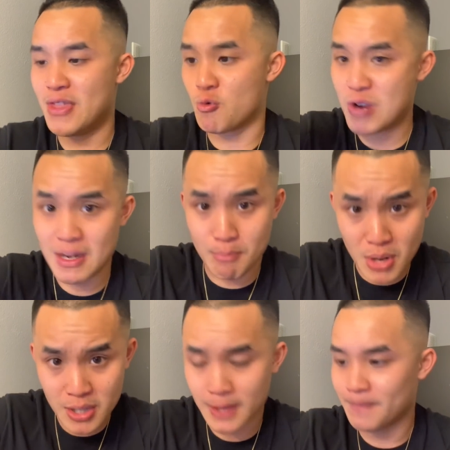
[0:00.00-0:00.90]
They read a
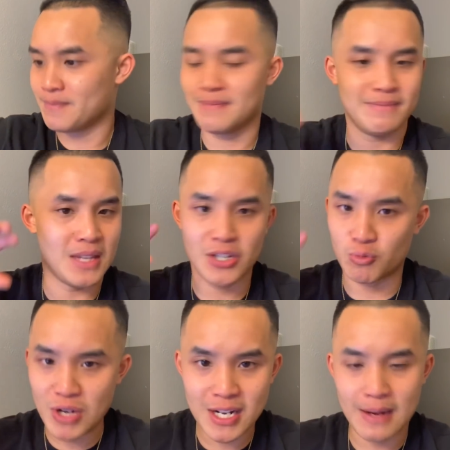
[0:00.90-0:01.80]
book, they just
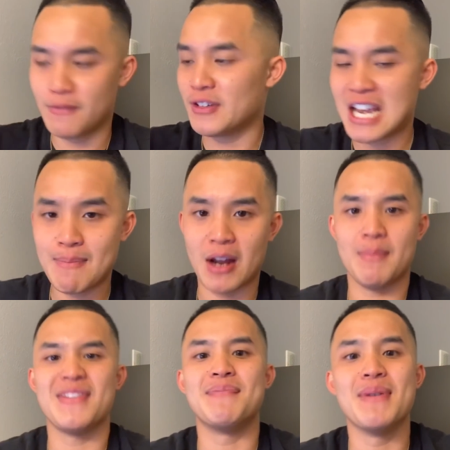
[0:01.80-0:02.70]
read it and forget about
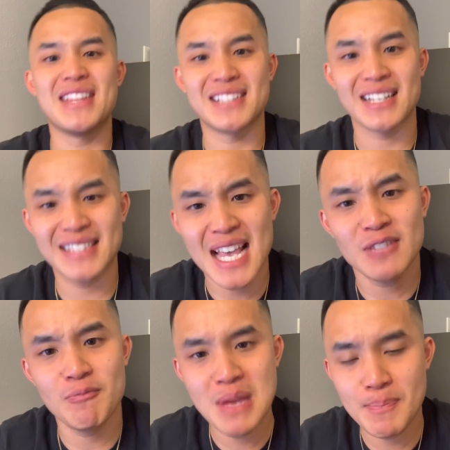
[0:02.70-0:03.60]
it. But the
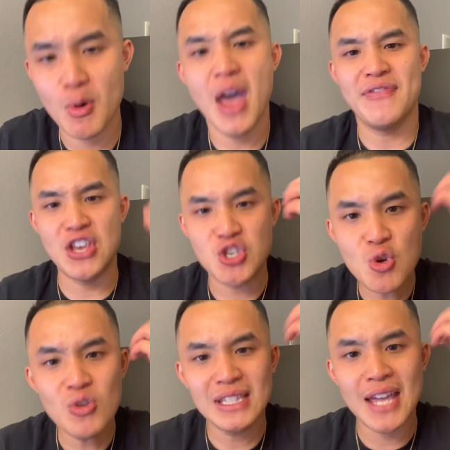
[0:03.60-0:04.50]
successful people, they
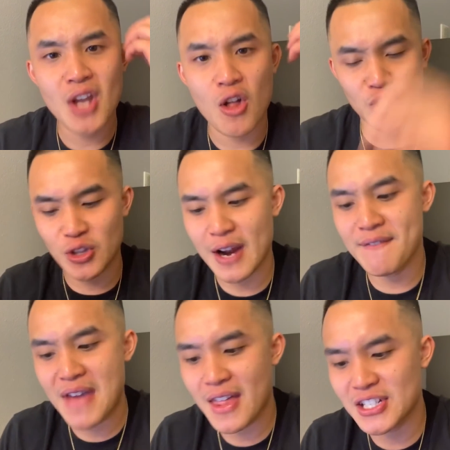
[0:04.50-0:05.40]
use that knowledge to their
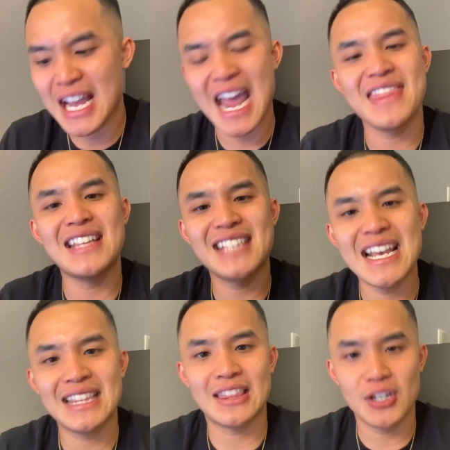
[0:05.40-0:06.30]
advantage, and they
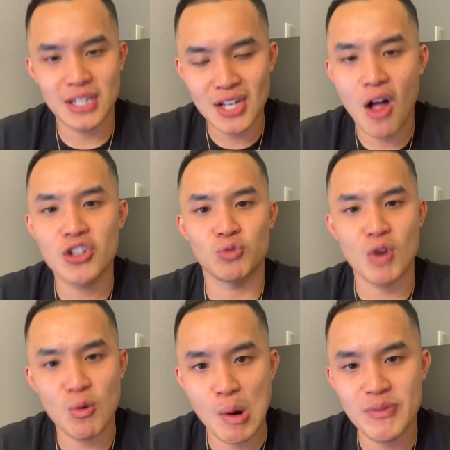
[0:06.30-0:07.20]
take the knowledge, run
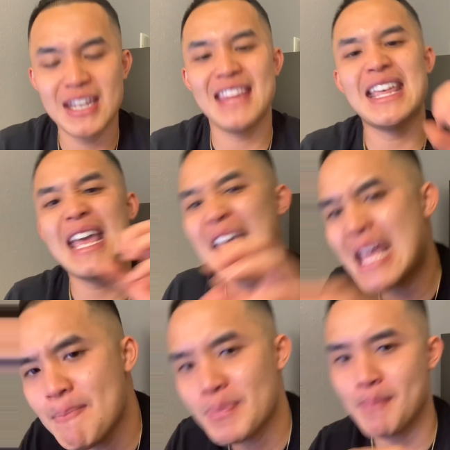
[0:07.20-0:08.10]
away with it, and they
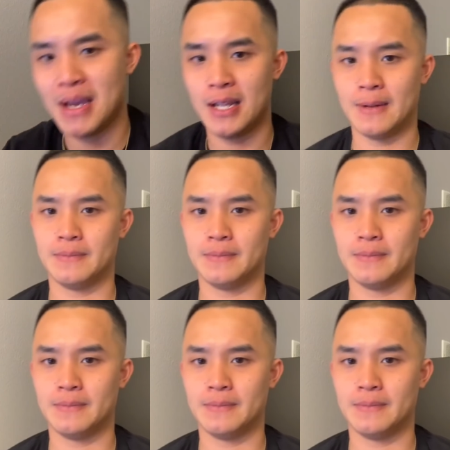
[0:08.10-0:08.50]
implement it.